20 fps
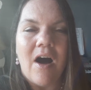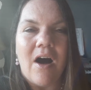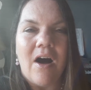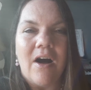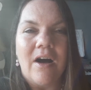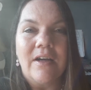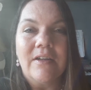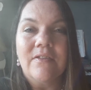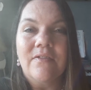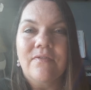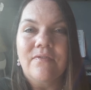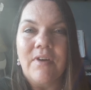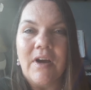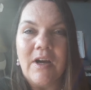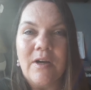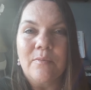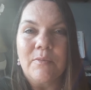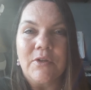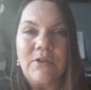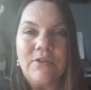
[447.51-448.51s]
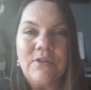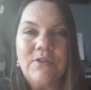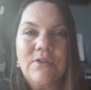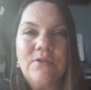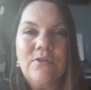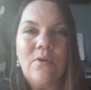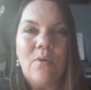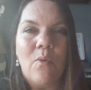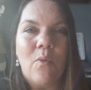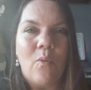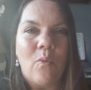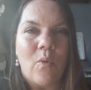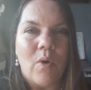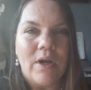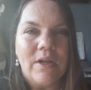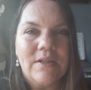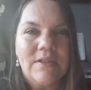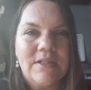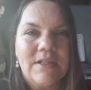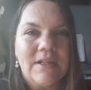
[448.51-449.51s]
on farmers
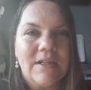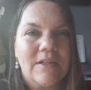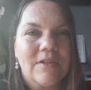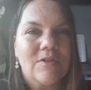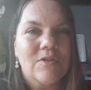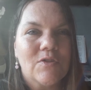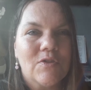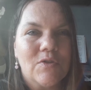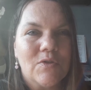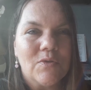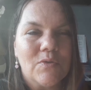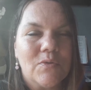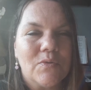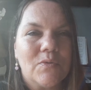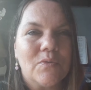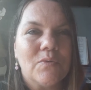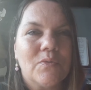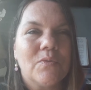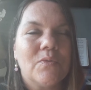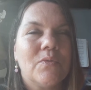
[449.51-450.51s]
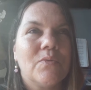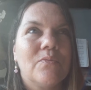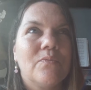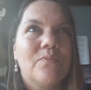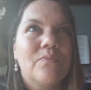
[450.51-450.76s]
wanting to